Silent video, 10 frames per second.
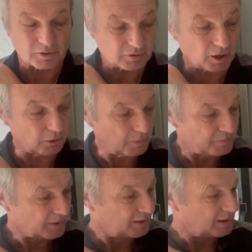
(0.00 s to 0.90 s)
So
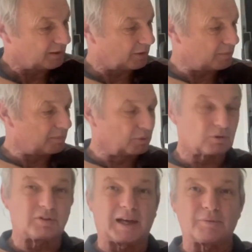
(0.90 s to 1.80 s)
I've had a bit
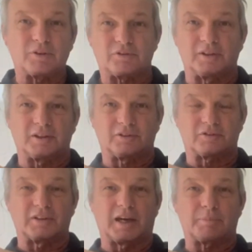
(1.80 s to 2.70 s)
more time this year to
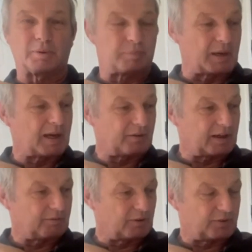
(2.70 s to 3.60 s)
start preparing
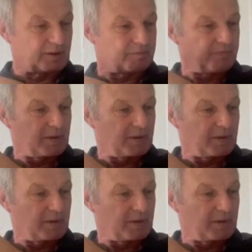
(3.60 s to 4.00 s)
everything.